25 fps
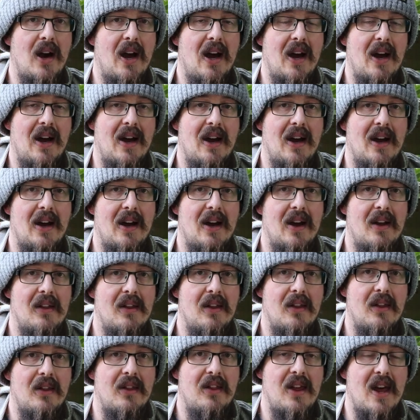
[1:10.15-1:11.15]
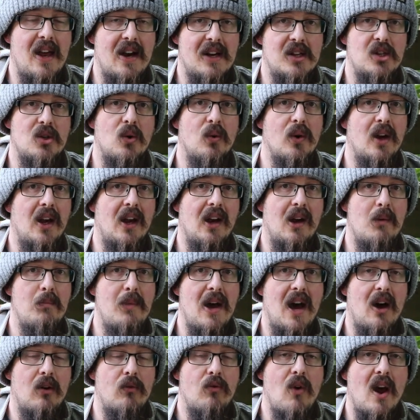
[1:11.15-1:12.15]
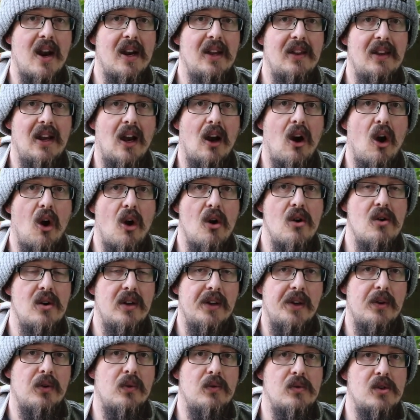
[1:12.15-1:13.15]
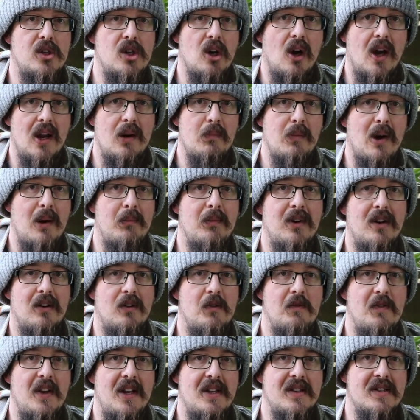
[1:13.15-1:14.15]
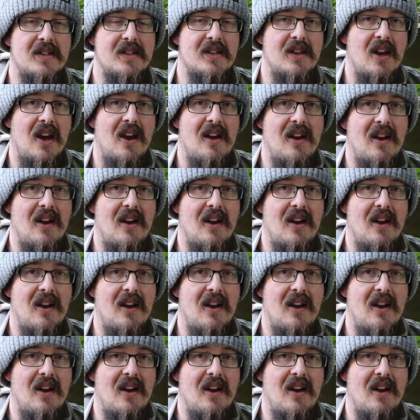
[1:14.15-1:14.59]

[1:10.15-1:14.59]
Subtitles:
that are talking about running their own little giant pumpkin events,